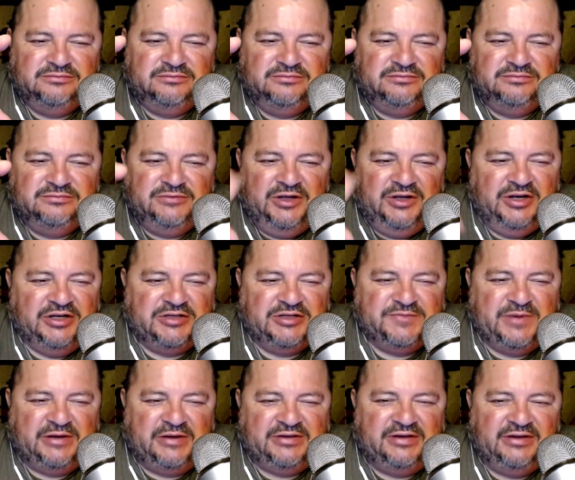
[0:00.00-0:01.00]

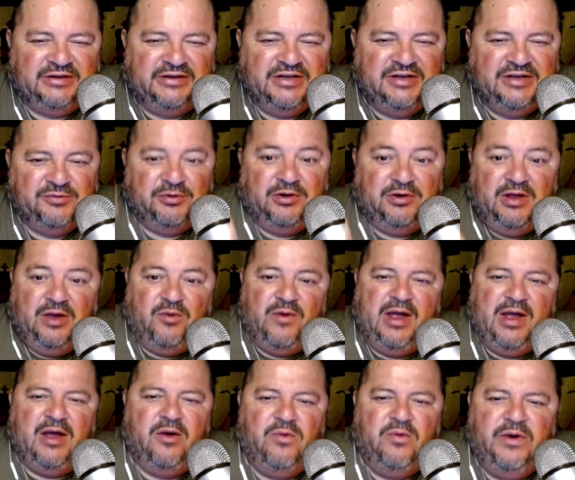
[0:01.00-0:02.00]
unexpectedly and we're like,
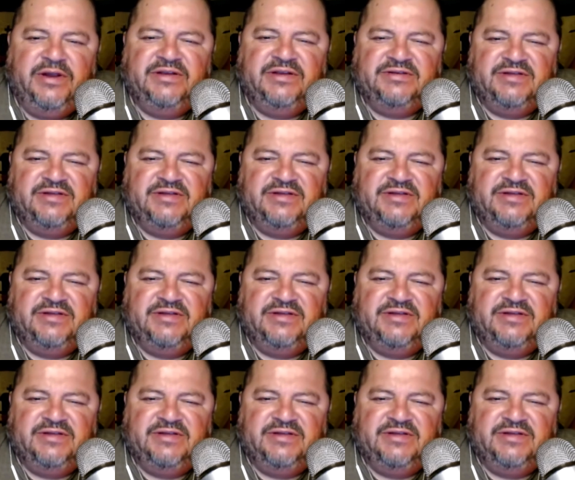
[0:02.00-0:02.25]
wow, what is